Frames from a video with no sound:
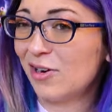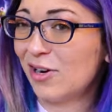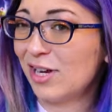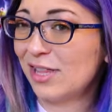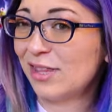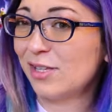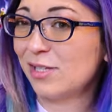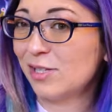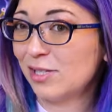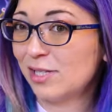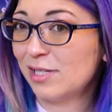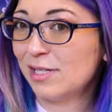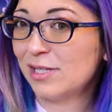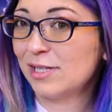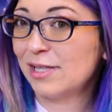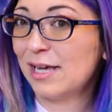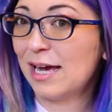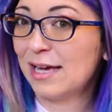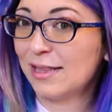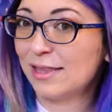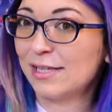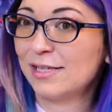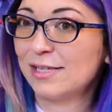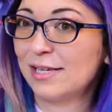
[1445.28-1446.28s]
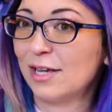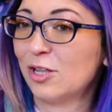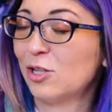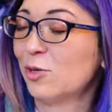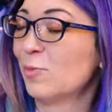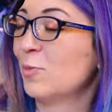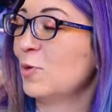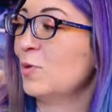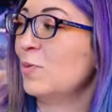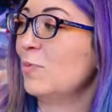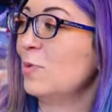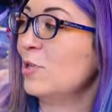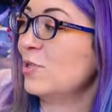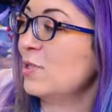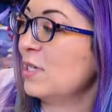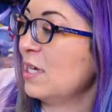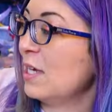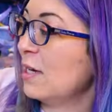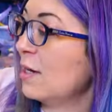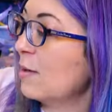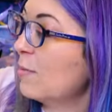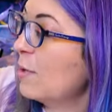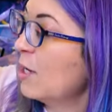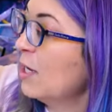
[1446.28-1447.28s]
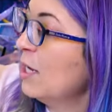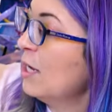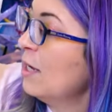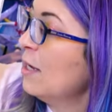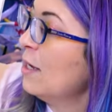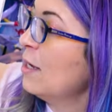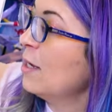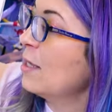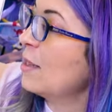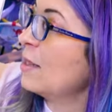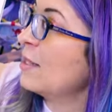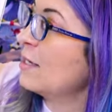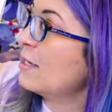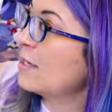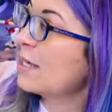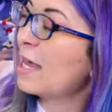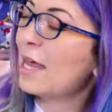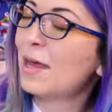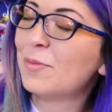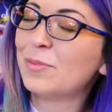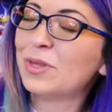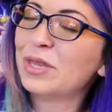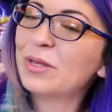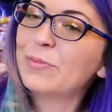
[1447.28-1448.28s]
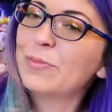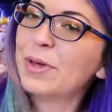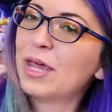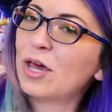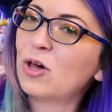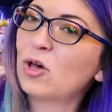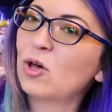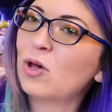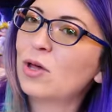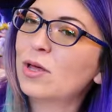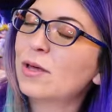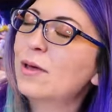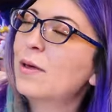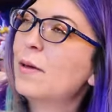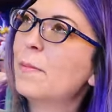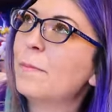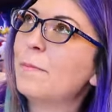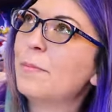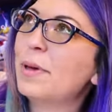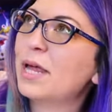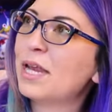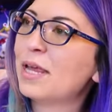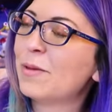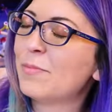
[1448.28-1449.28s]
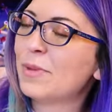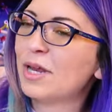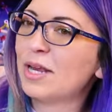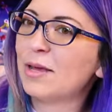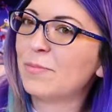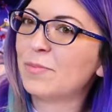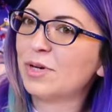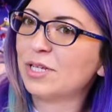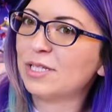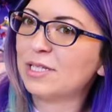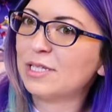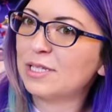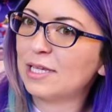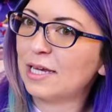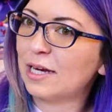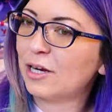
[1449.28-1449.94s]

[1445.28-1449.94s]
there at the, at the Sailor Moon Museum. This came in the mail many, many months